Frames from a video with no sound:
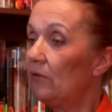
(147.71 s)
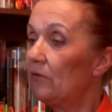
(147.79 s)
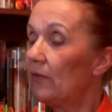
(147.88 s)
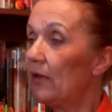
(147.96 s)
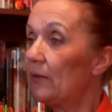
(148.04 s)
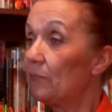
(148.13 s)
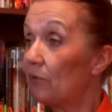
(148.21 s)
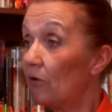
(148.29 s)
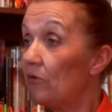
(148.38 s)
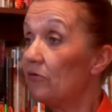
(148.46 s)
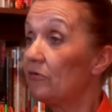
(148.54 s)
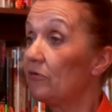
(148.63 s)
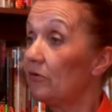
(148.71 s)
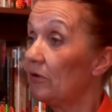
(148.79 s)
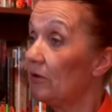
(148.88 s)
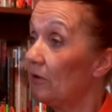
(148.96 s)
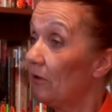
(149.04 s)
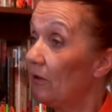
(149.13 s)
so they had approached
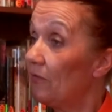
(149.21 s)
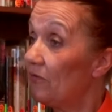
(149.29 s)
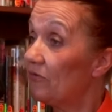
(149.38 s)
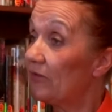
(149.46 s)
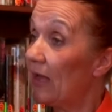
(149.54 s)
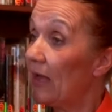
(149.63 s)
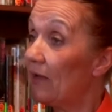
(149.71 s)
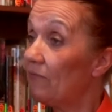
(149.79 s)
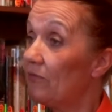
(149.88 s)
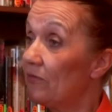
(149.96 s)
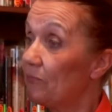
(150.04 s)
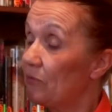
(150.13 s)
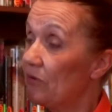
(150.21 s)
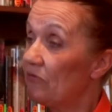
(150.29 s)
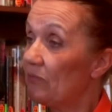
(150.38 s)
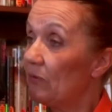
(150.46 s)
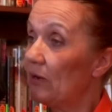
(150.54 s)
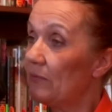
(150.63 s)
the staff and the
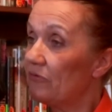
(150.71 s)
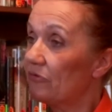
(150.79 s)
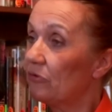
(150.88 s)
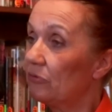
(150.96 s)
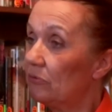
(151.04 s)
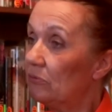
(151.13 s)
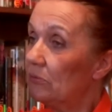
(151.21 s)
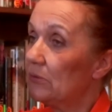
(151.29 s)
principal at the school,